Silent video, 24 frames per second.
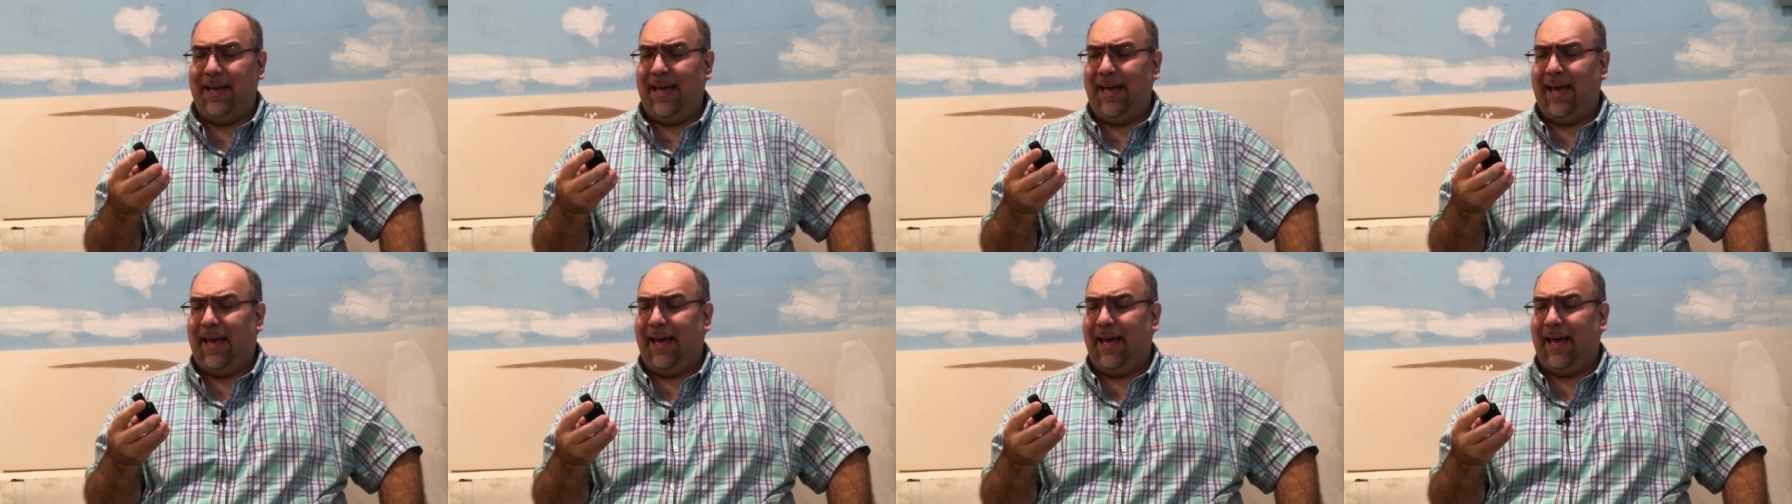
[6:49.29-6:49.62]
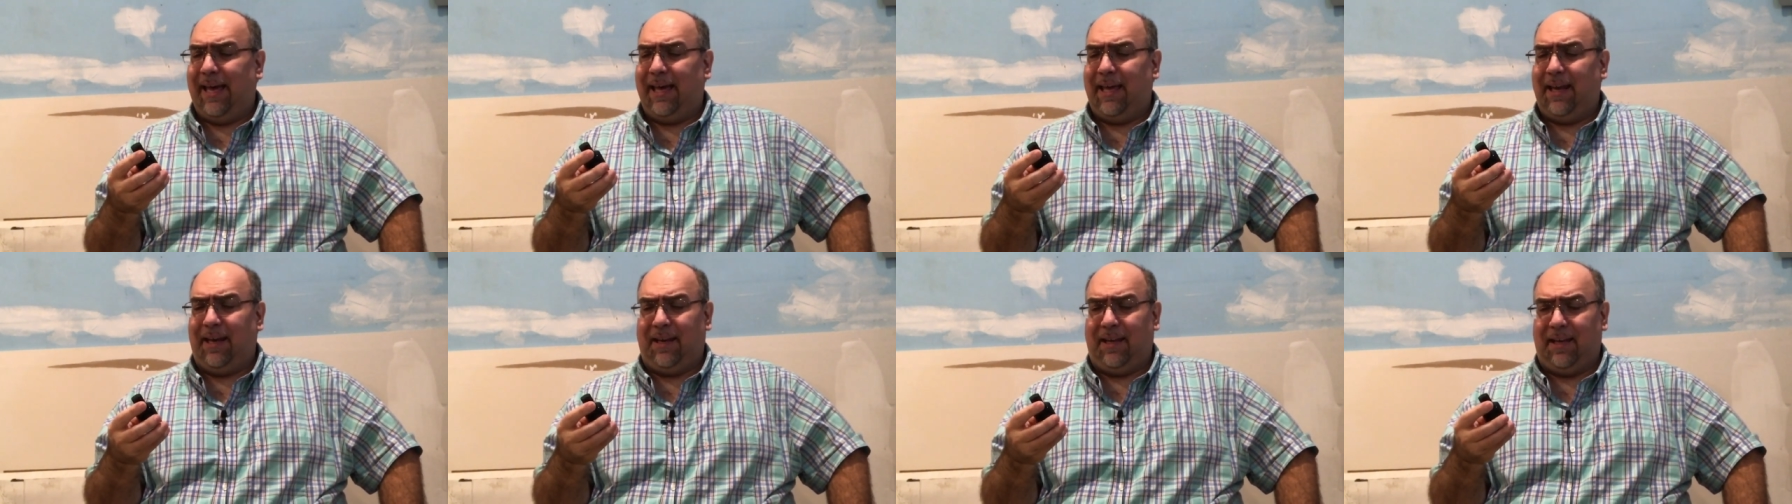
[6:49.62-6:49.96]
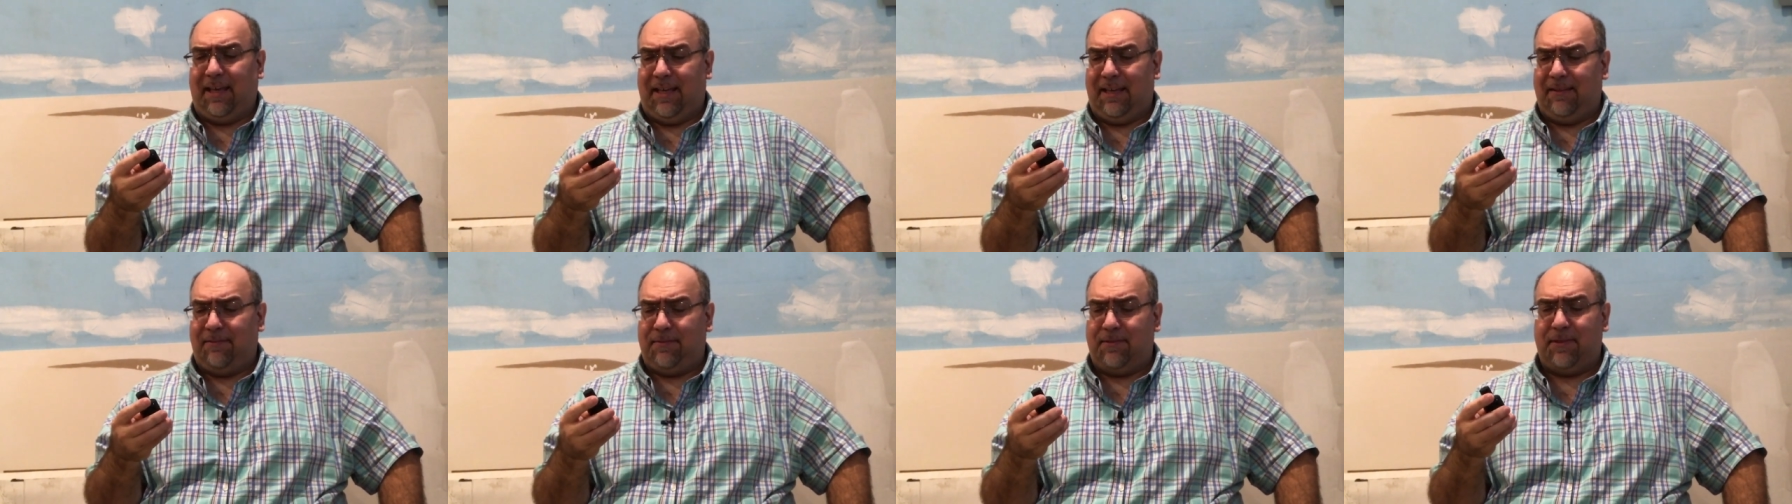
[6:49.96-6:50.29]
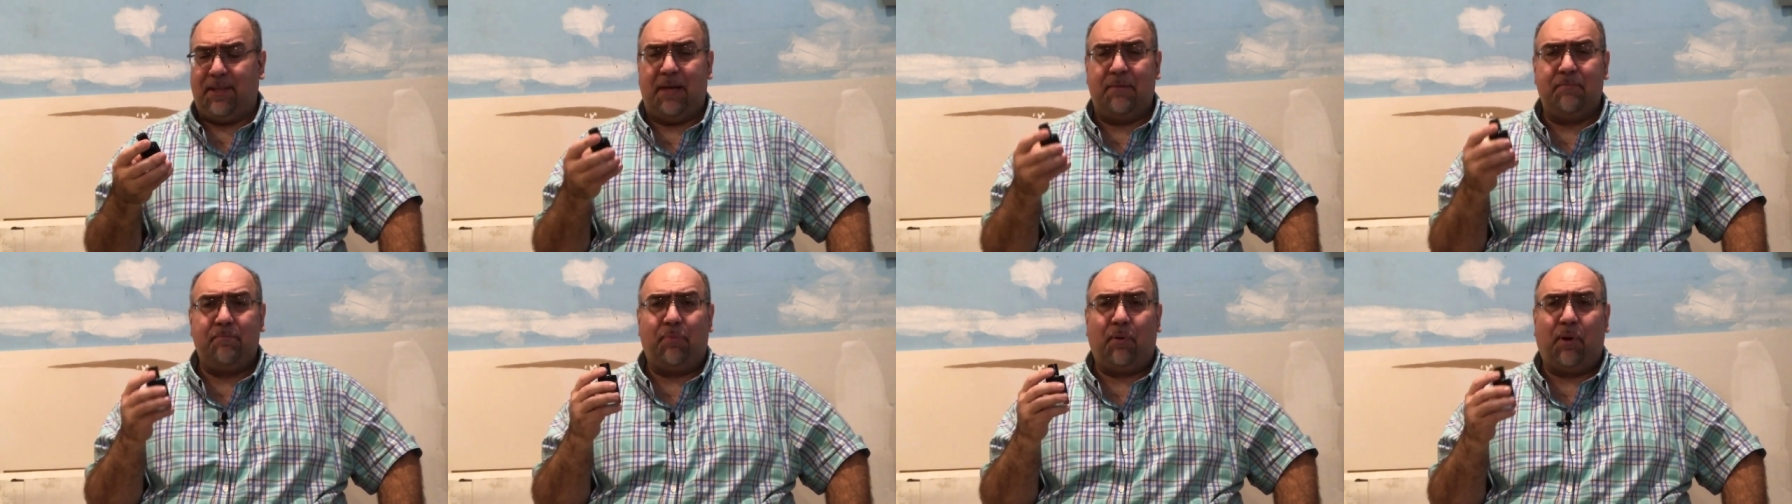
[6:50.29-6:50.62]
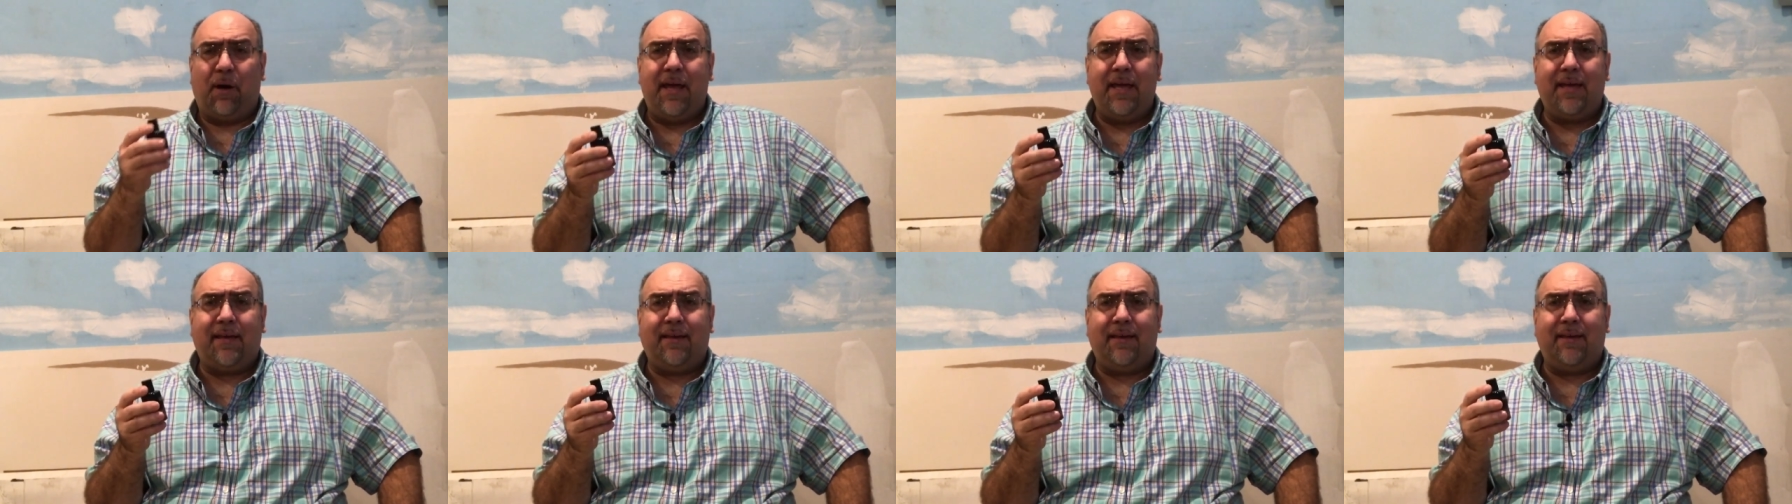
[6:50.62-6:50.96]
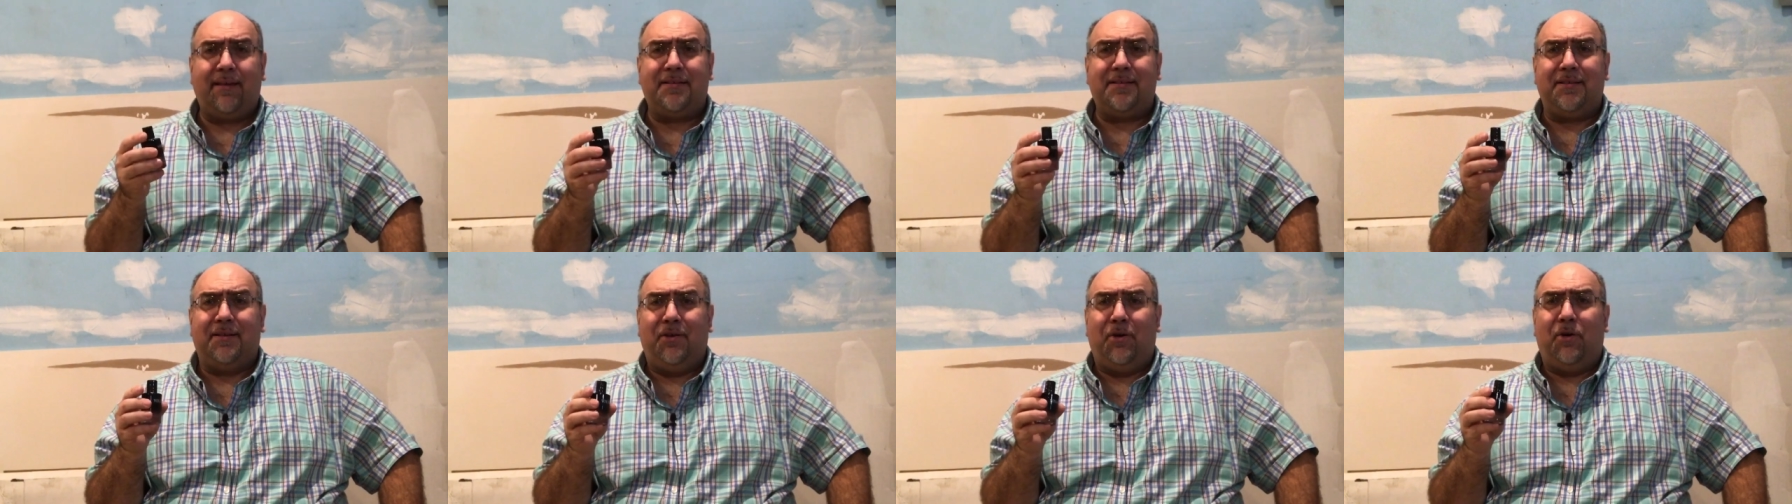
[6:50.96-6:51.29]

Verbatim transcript: and if they break it,